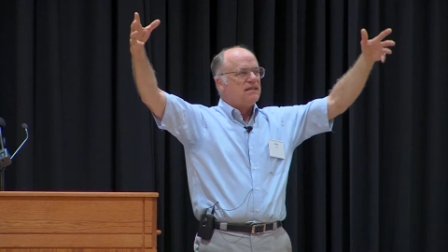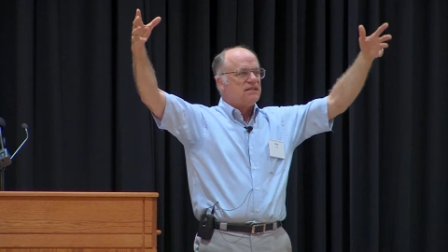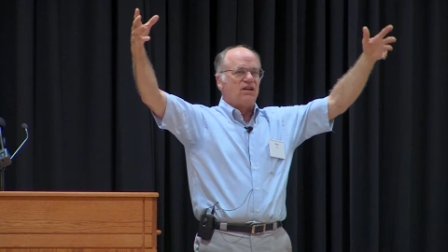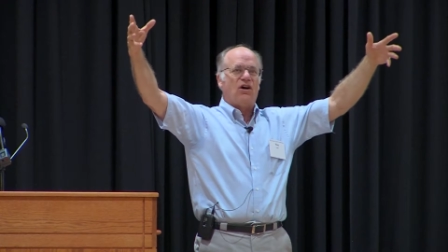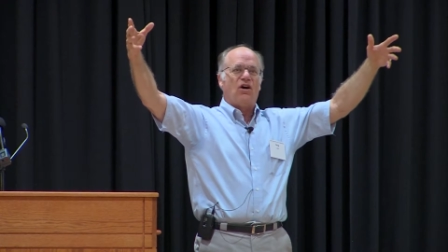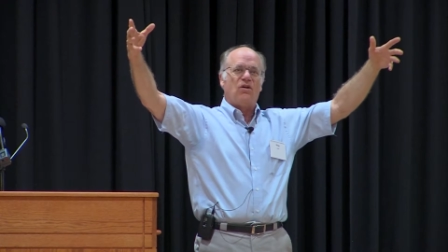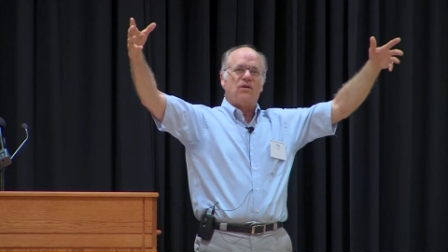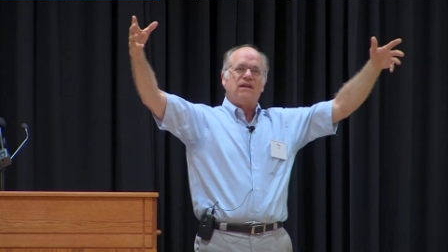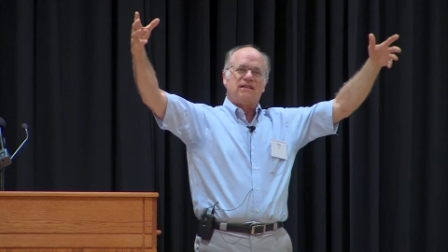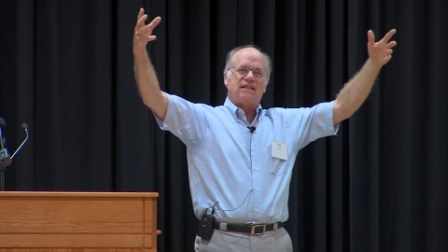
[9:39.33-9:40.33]

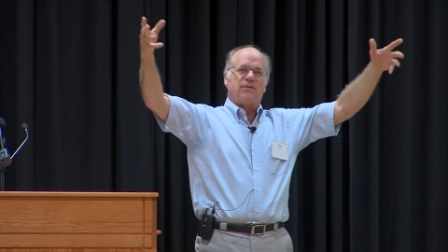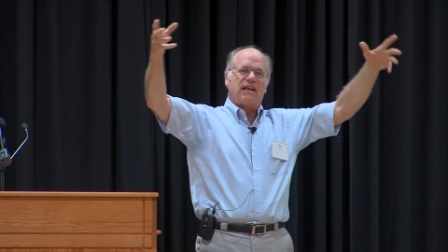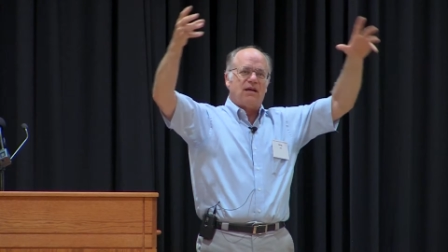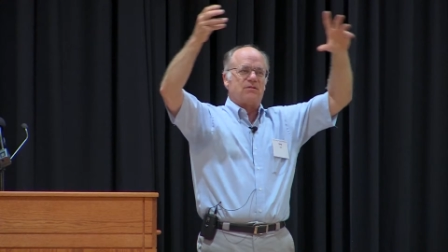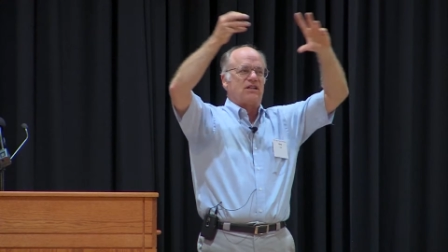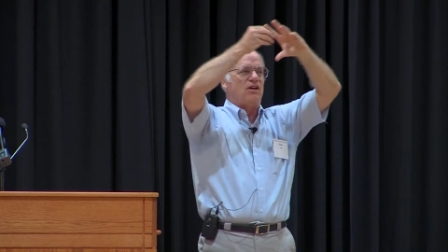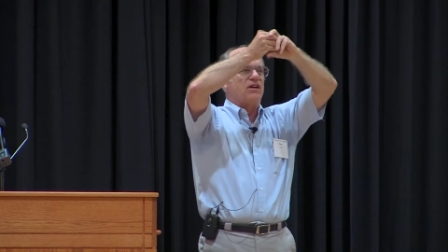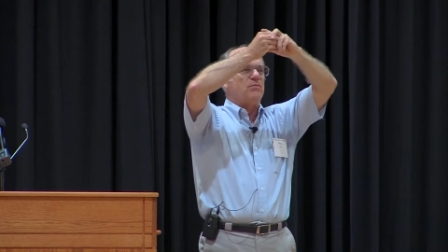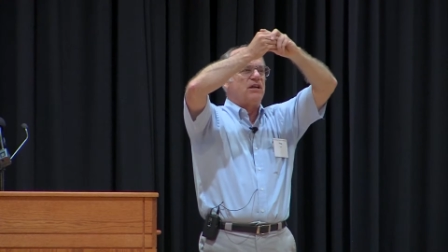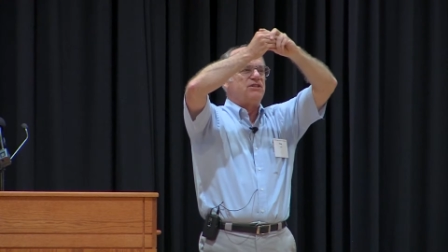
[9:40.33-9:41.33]
So something comes along
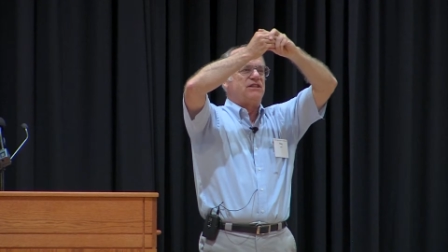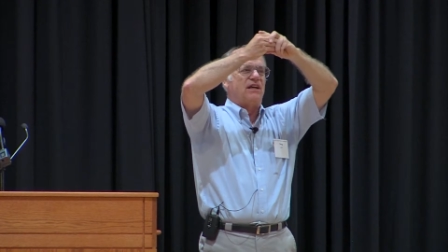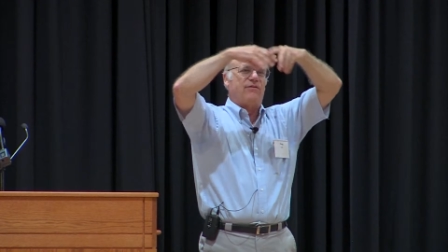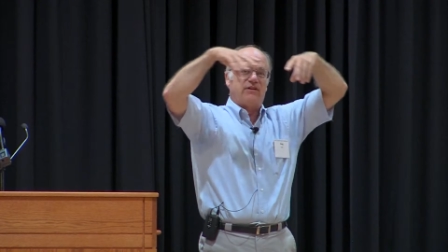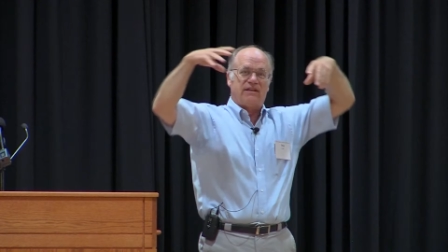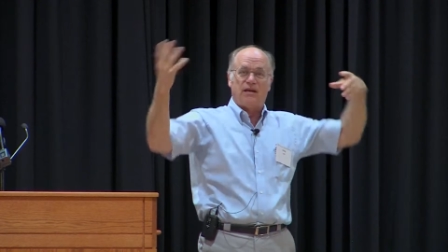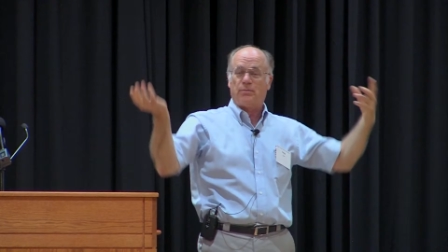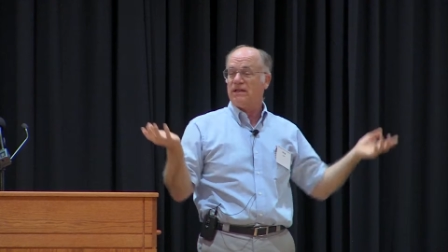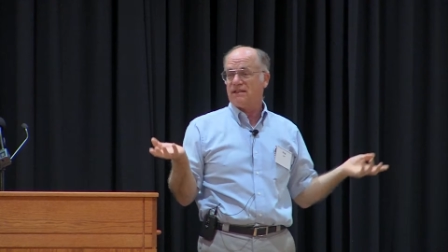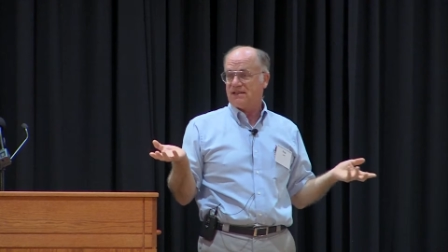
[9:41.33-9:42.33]
and munches off a tip
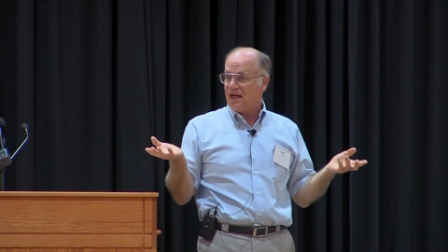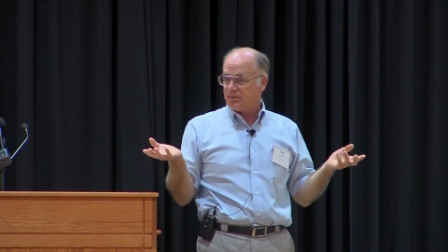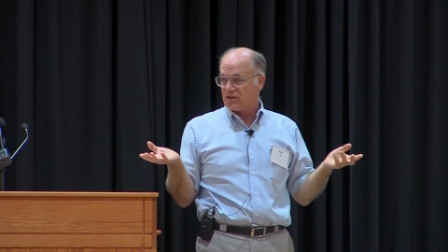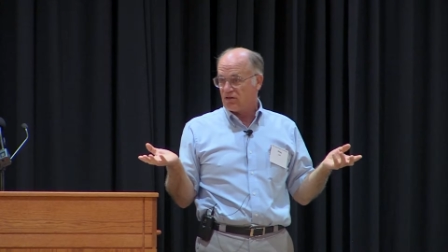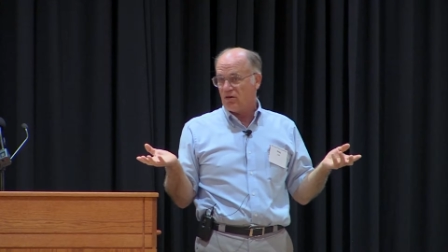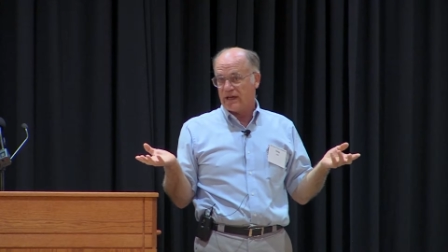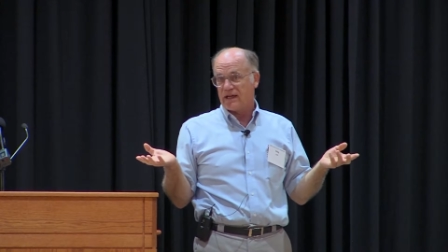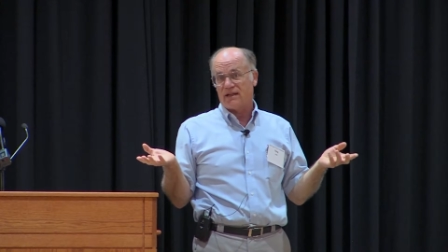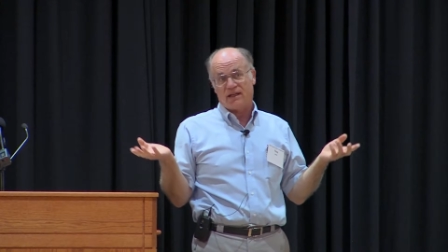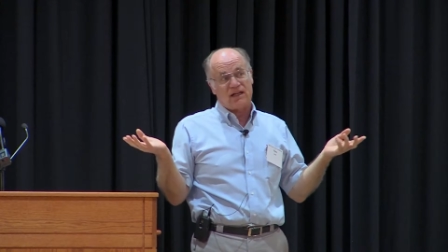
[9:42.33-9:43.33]
and it stops growing.
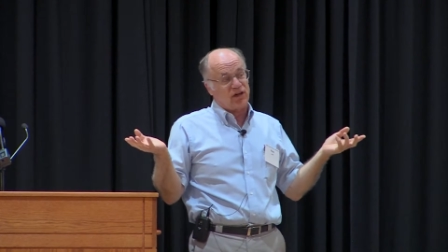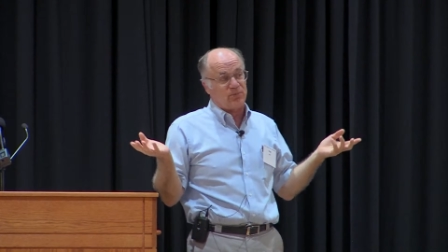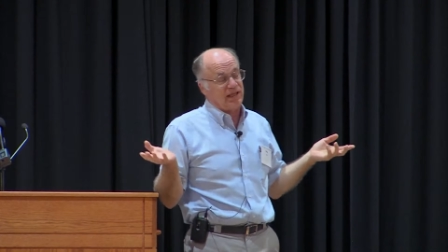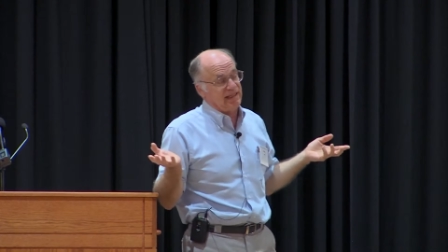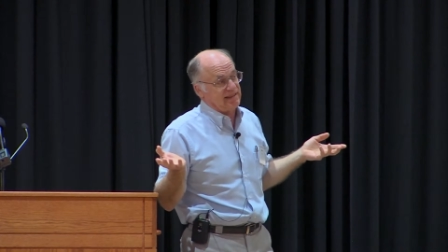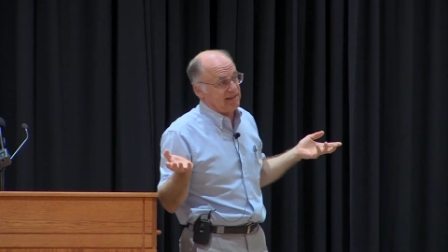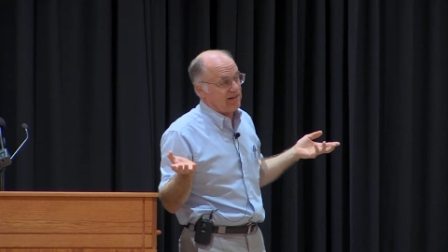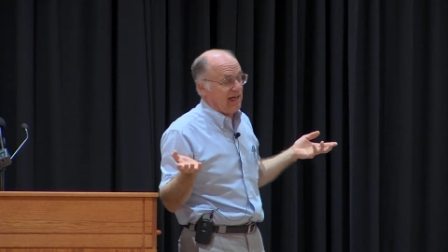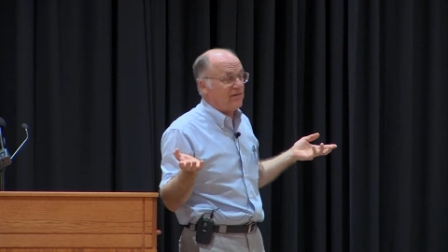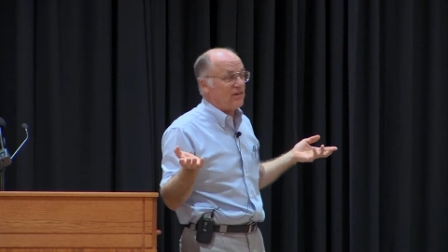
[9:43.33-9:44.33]
A lot of our plants still
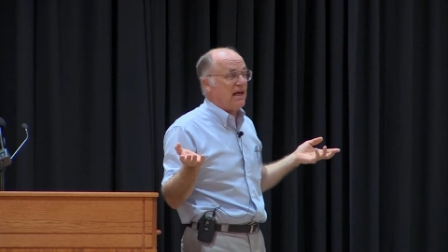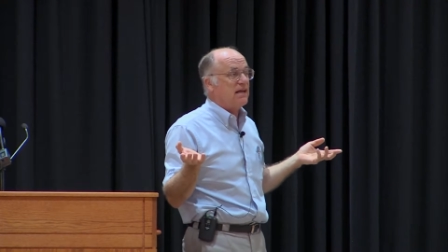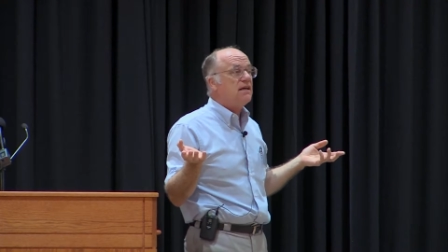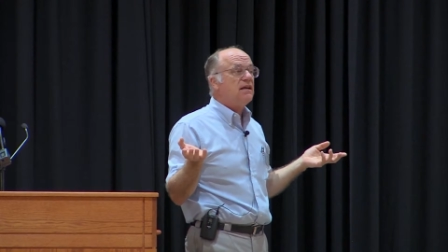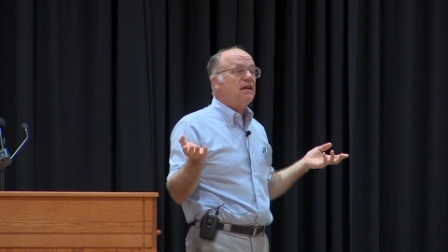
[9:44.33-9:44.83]
have that.